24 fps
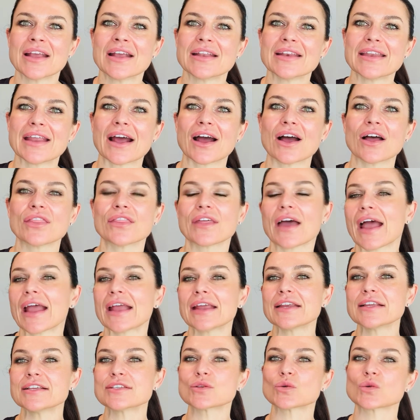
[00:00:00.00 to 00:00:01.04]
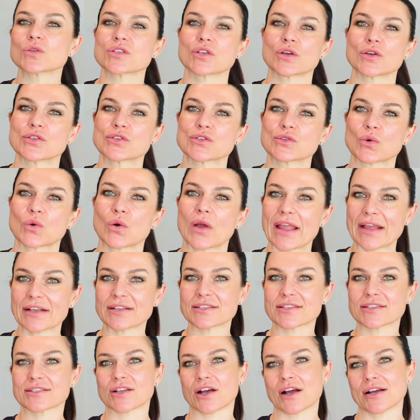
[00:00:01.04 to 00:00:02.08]
Now, the 80s also saw
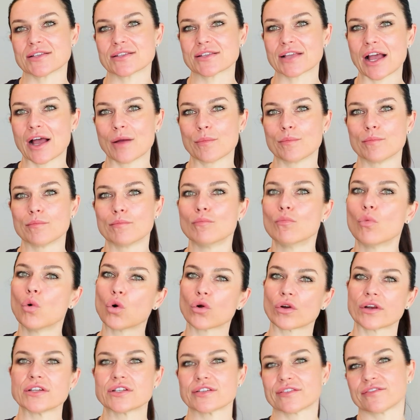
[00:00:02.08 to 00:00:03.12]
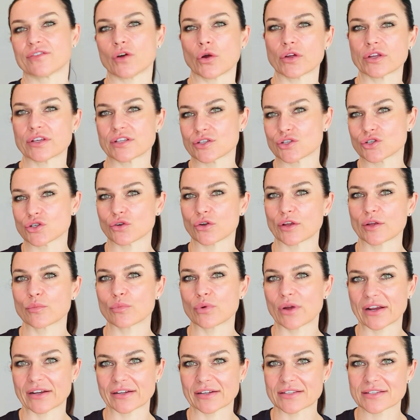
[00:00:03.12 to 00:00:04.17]
exercise come more into focus during
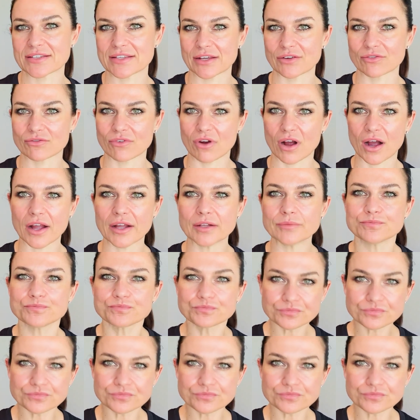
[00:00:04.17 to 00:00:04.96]
pregnancy, right?